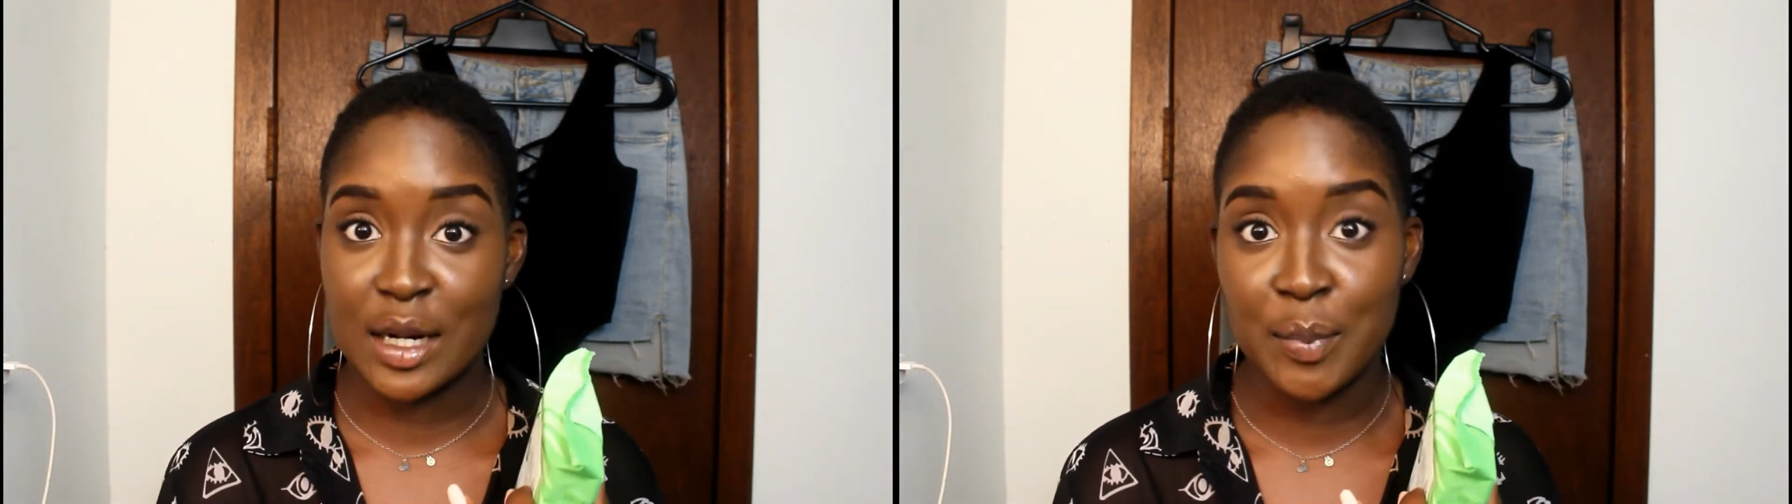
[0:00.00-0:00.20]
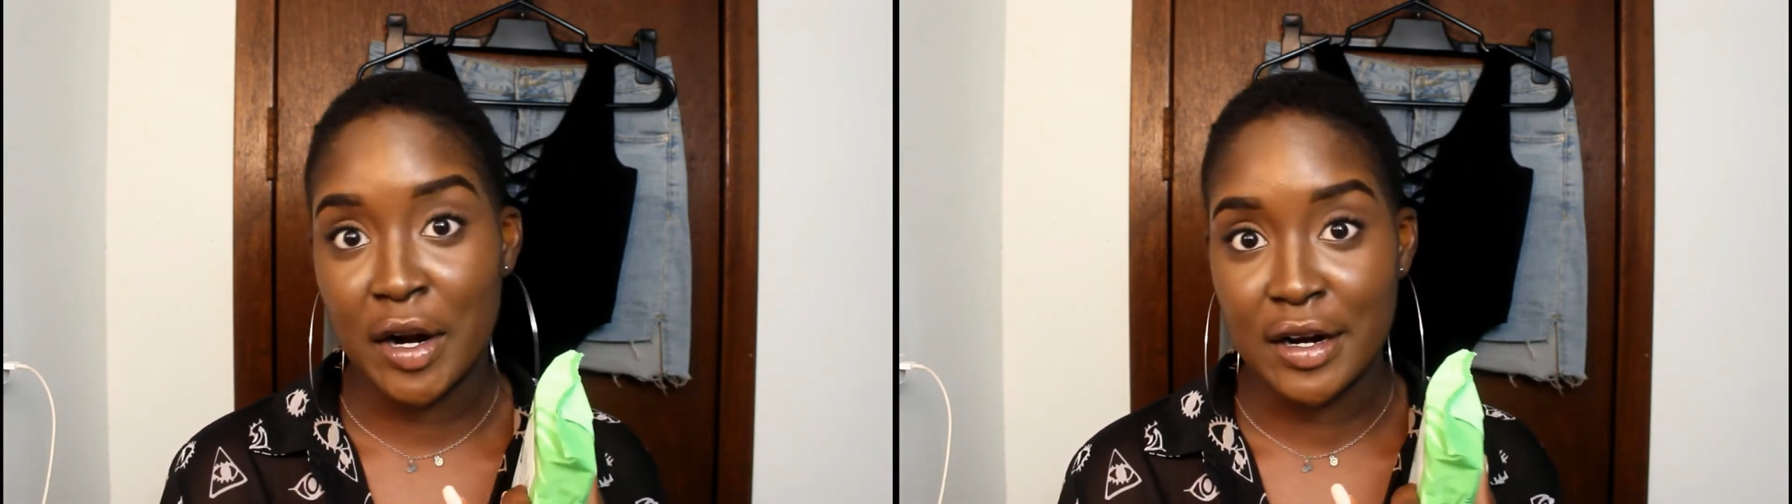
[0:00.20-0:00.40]

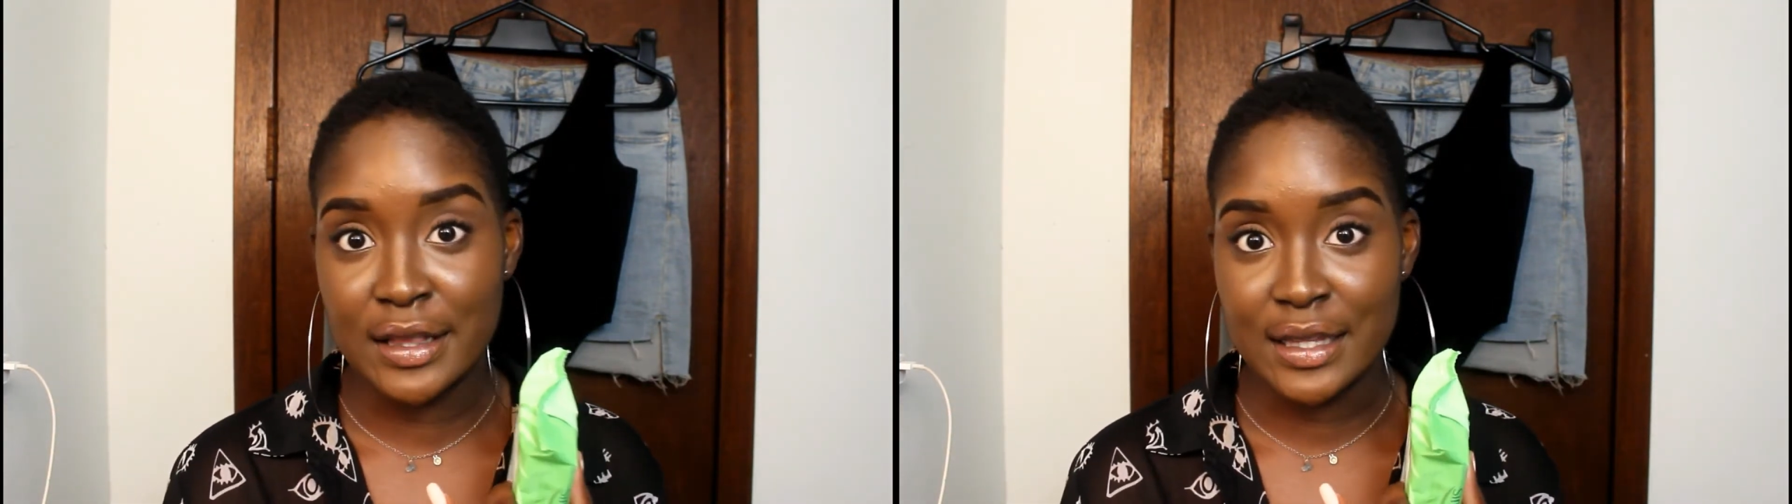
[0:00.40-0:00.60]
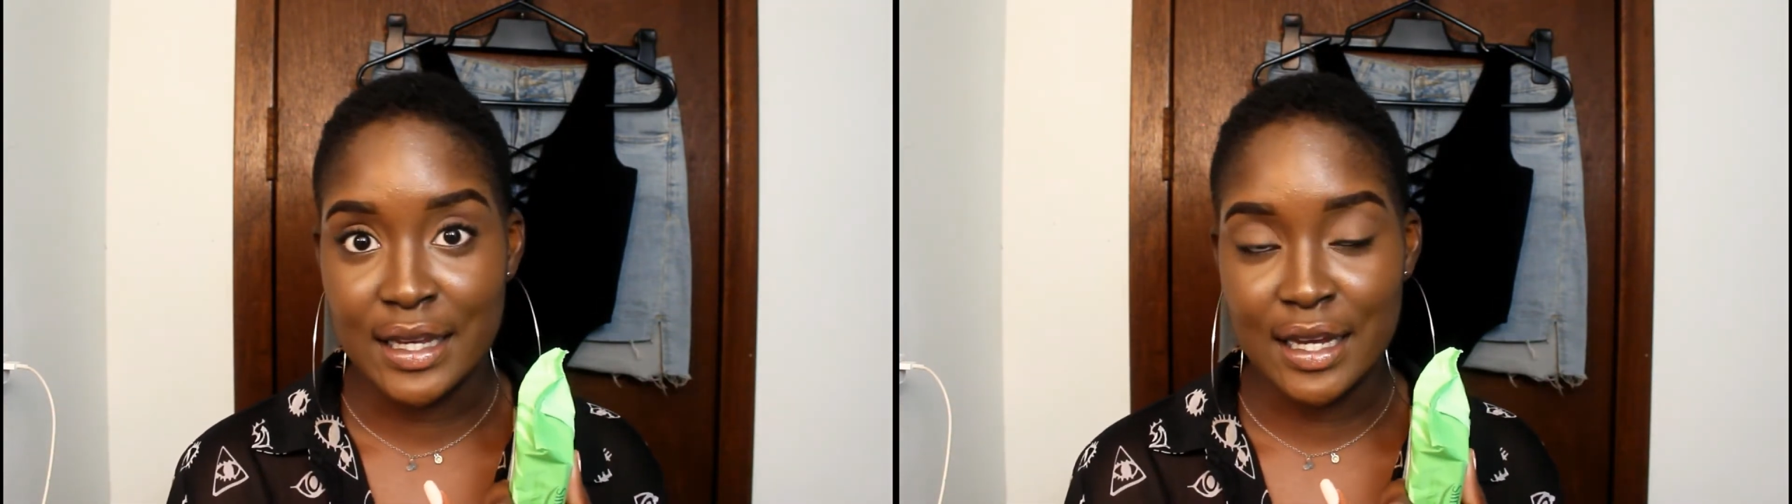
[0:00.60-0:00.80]

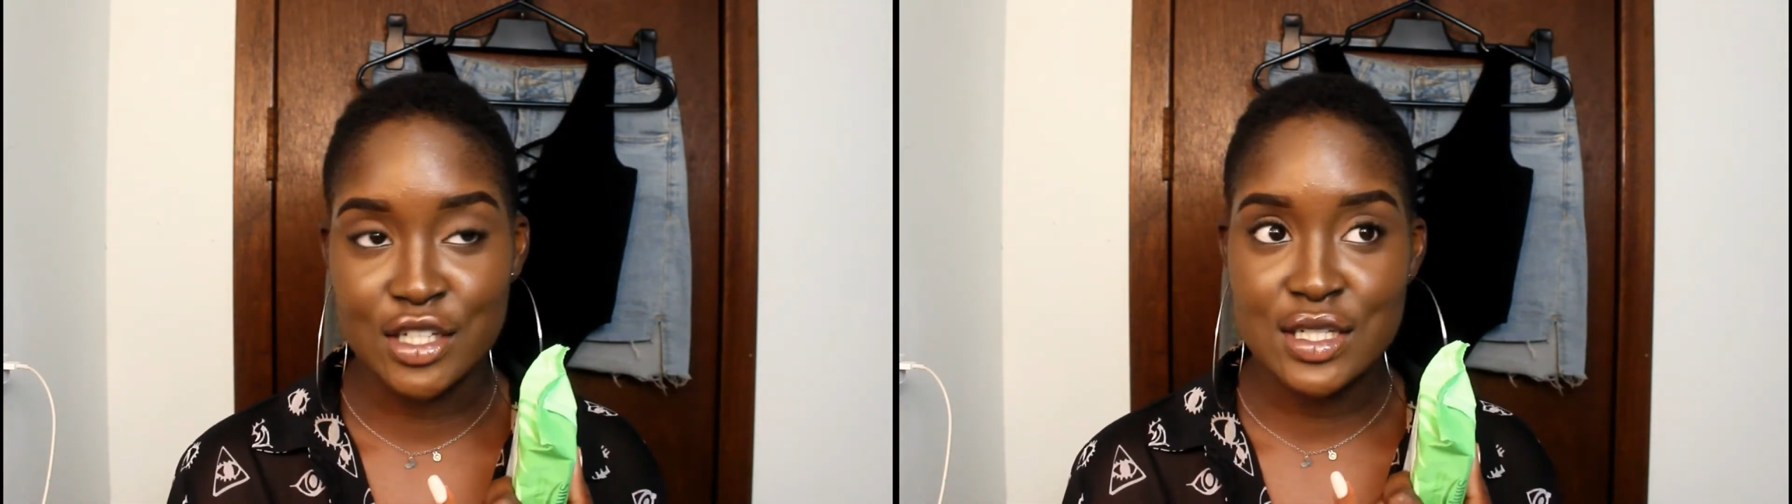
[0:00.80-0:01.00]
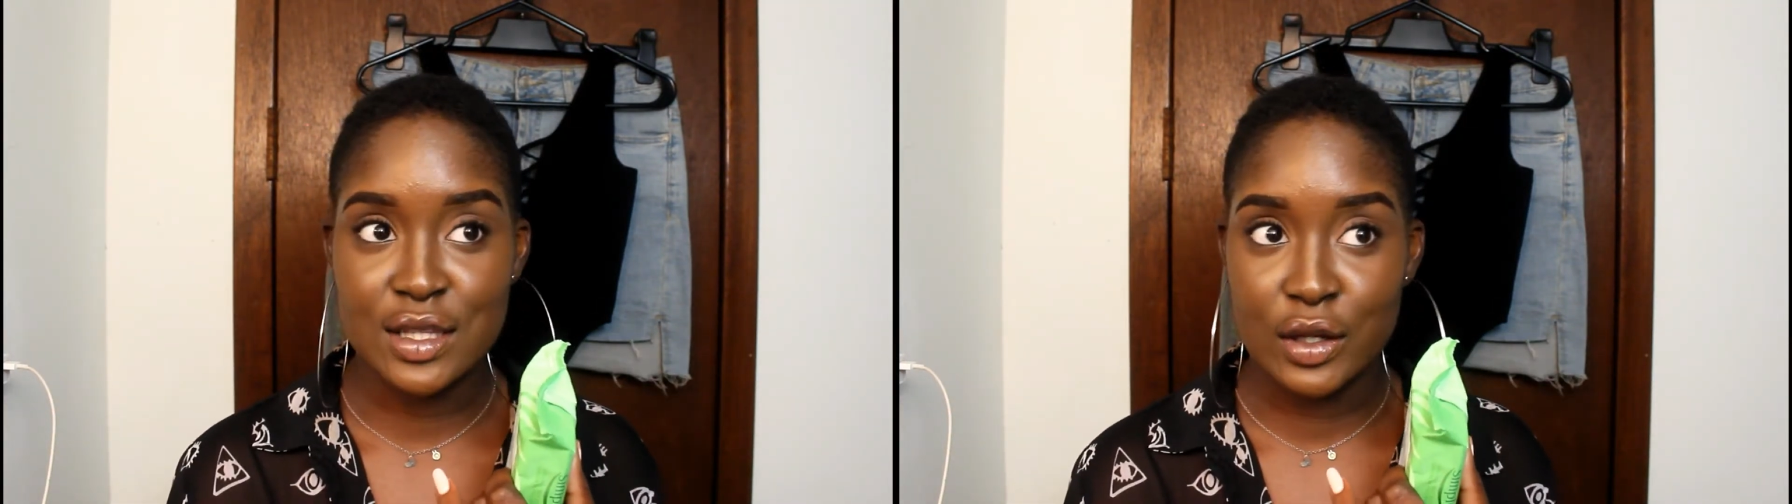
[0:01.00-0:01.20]
Apparently, I
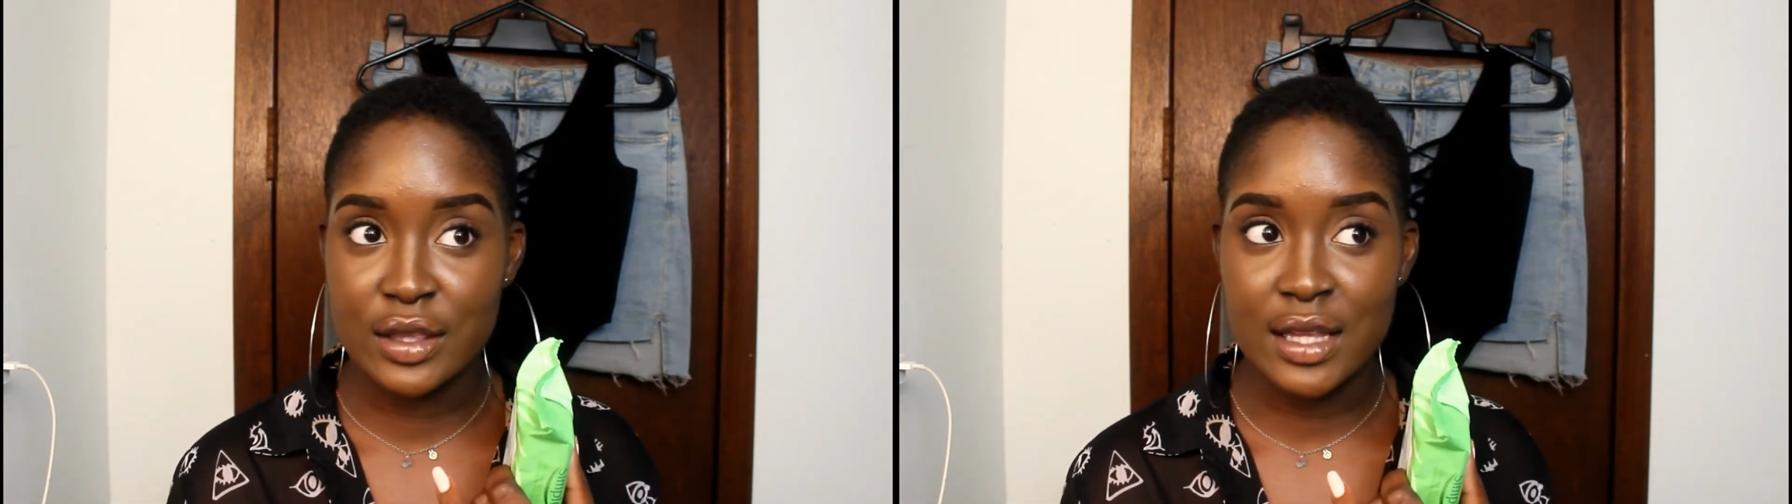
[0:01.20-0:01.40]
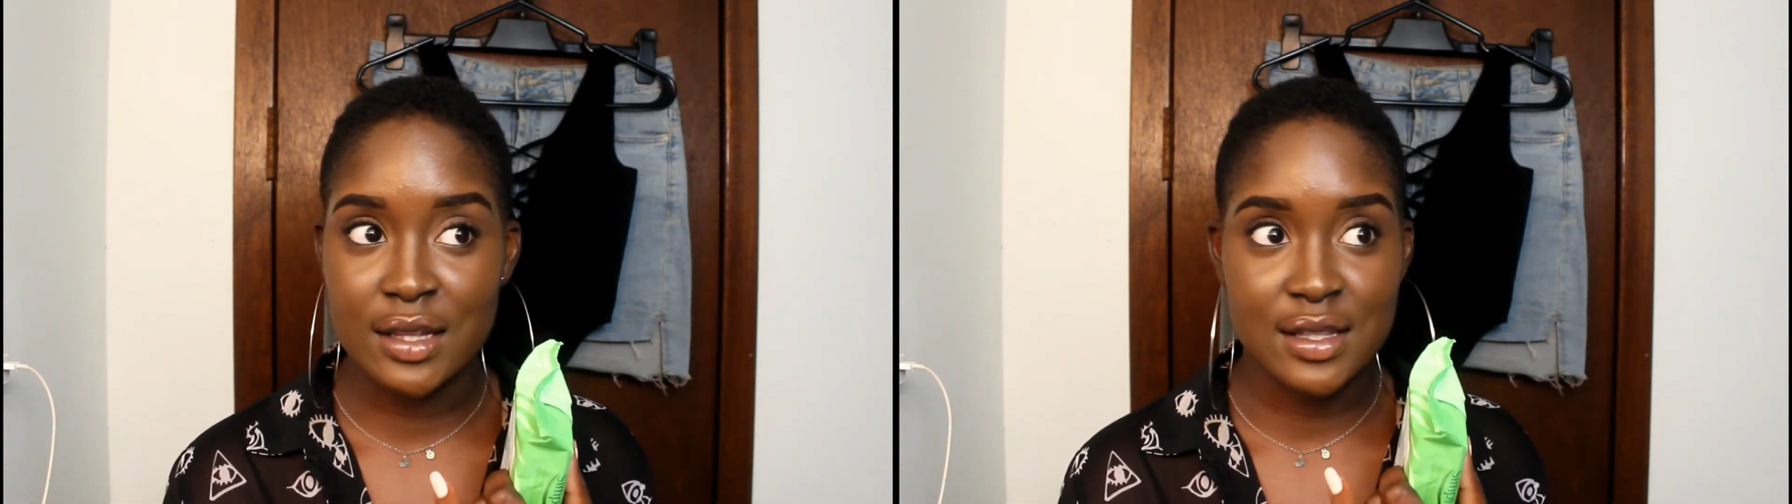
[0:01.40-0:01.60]
just
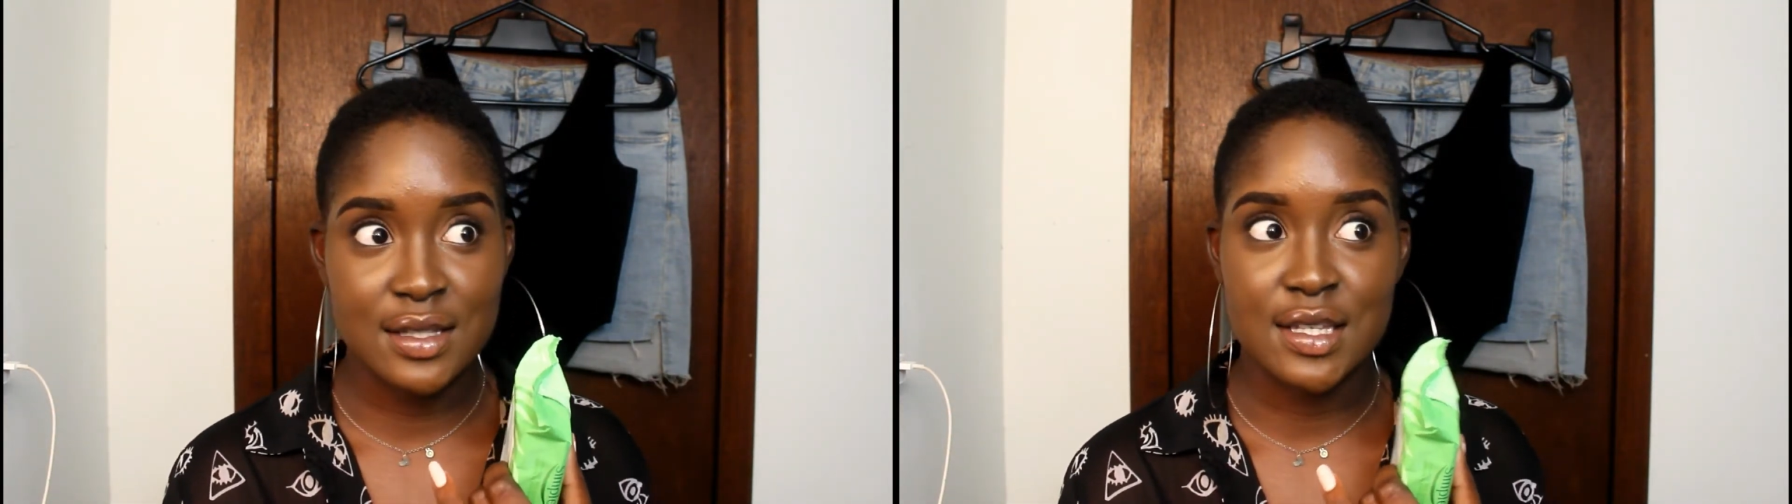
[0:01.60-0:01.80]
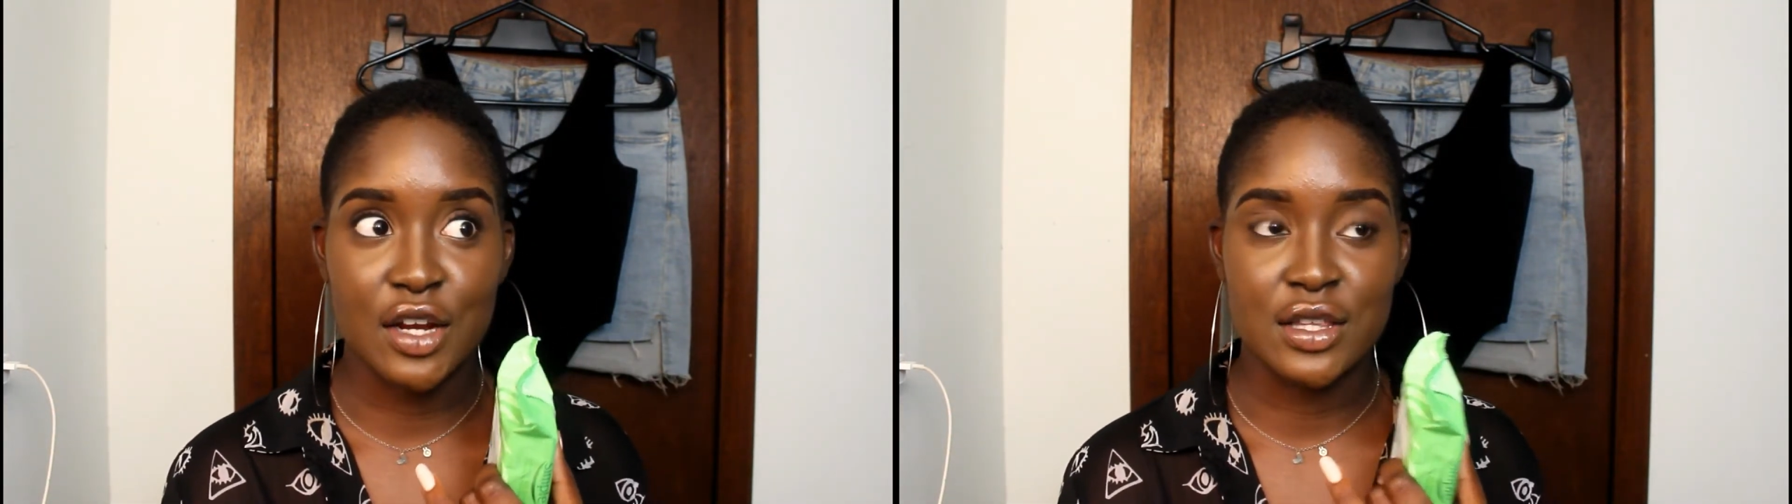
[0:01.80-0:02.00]
learned that this year.